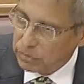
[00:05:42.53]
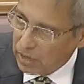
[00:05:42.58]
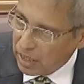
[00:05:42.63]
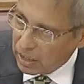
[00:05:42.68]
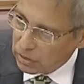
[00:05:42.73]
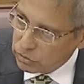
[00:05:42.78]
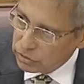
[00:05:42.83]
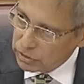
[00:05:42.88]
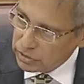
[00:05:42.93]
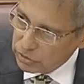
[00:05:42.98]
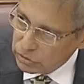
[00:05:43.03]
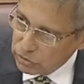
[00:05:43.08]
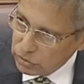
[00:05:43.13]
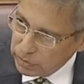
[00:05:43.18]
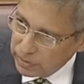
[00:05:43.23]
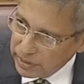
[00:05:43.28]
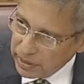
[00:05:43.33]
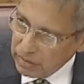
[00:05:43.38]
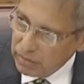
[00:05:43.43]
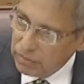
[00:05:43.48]
that,
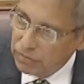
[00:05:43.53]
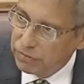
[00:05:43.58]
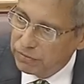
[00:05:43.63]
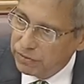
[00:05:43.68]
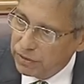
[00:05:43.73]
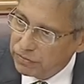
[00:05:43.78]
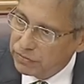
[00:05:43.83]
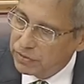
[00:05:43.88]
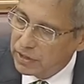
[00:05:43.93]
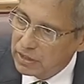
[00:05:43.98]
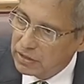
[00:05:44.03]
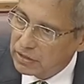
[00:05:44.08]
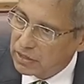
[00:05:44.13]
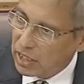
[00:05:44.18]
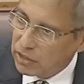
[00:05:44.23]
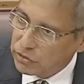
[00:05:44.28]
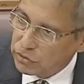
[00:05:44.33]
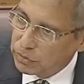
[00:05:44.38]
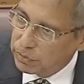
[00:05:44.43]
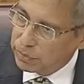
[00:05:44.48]
according to me,
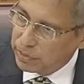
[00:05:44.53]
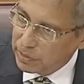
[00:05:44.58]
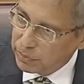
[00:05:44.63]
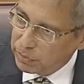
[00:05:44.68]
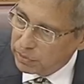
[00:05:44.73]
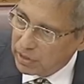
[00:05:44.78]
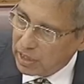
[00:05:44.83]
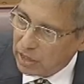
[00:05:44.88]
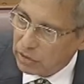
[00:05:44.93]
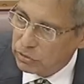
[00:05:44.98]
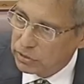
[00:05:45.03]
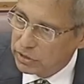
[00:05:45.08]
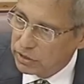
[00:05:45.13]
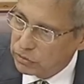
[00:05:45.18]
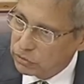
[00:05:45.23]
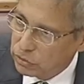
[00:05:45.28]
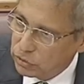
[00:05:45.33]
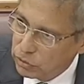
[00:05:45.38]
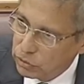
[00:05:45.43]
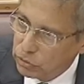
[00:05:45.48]
15,000
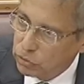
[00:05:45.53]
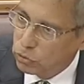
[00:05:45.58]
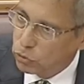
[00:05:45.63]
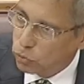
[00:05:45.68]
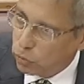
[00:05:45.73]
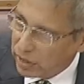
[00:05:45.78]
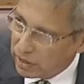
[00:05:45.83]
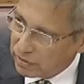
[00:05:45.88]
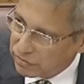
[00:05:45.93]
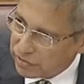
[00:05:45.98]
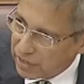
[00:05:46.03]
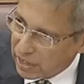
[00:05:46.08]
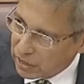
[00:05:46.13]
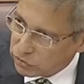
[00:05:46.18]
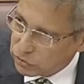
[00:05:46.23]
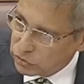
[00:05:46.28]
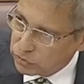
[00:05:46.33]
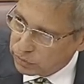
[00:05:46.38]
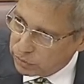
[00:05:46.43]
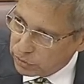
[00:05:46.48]
people, according to you,
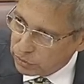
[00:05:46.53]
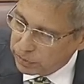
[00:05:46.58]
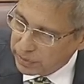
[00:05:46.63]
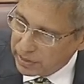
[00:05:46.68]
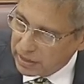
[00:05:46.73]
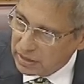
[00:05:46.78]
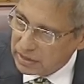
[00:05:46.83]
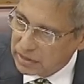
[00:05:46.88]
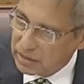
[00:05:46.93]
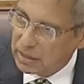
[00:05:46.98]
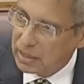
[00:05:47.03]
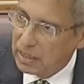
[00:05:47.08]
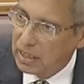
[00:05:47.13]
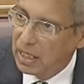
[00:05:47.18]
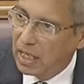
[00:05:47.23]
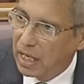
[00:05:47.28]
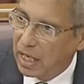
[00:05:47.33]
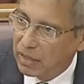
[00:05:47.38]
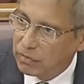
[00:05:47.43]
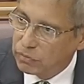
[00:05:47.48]
12,000
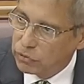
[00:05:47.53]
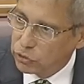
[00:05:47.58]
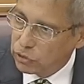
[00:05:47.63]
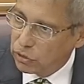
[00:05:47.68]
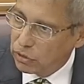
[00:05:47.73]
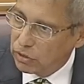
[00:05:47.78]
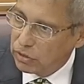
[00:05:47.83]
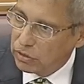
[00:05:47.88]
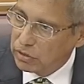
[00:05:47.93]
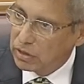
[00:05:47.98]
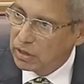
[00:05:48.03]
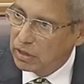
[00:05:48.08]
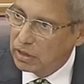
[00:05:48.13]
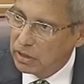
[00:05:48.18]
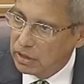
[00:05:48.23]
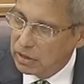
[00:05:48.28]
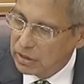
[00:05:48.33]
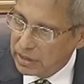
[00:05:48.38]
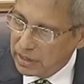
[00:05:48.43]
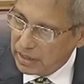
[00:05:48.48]
pupils have
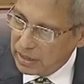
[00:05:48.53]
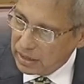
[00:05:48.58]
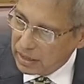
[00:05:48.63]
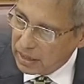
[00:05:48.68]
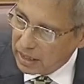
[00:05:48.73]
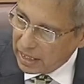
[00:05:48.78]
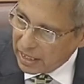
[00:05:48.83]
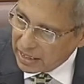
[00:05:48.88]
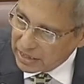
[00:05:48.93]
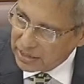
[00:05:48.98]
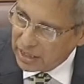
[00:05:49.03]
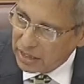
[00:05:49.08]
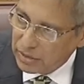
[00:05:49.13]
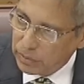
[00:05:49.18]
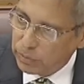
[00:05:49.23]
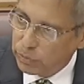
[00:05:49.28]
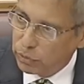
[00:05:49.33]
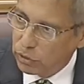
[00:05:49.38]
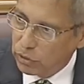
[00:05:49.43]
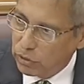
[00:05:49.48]
joined the
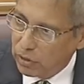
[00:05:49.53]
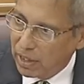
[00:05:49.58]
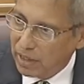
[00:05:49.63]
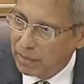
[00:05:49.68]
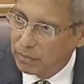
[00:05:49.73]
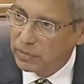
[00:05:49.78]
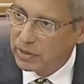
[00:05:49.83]
extended